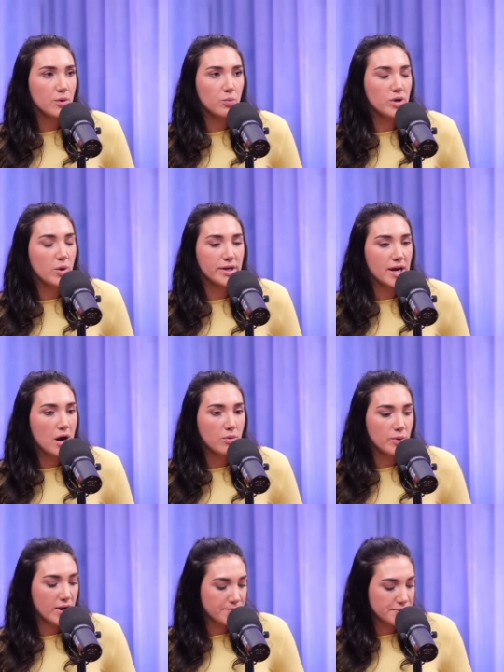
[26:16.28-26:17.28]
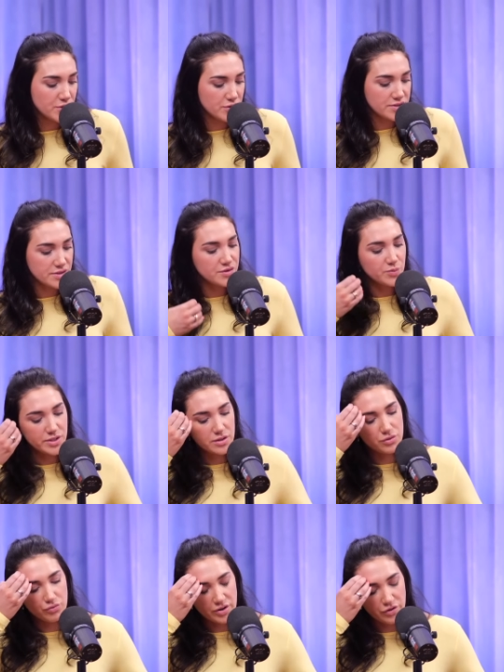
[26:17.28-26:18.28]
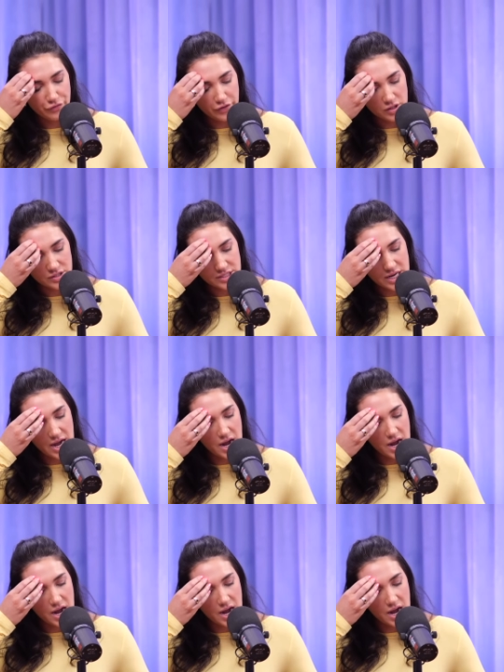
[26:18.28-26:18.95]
Can we count what episode this is? We did 3 the first day.